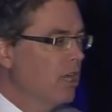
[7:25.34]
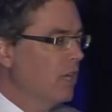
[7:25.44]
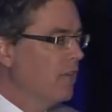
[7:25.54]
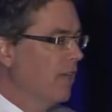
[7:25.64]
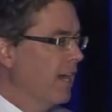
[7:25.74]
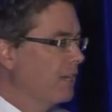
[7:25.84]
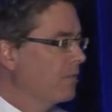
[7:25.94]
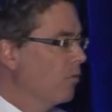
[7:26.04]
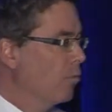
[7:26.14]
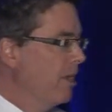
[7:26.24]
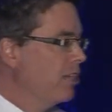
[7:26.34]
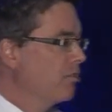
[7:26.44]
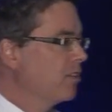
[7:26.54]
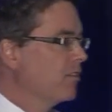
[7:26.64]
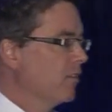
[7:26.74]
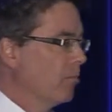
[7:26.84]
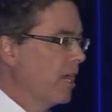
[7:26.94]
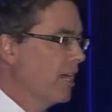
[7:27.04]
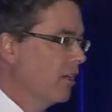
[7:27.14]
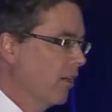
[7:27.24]
in that matrix of the
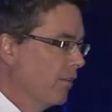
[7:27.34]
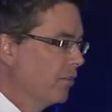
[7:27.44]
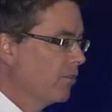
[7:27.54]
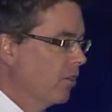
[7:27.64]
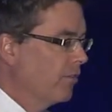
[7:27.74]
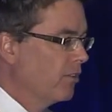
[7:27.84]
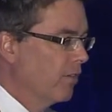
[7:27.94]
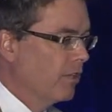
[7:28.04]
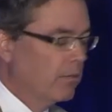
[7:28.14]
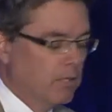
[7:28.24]
bed and on the surface of it.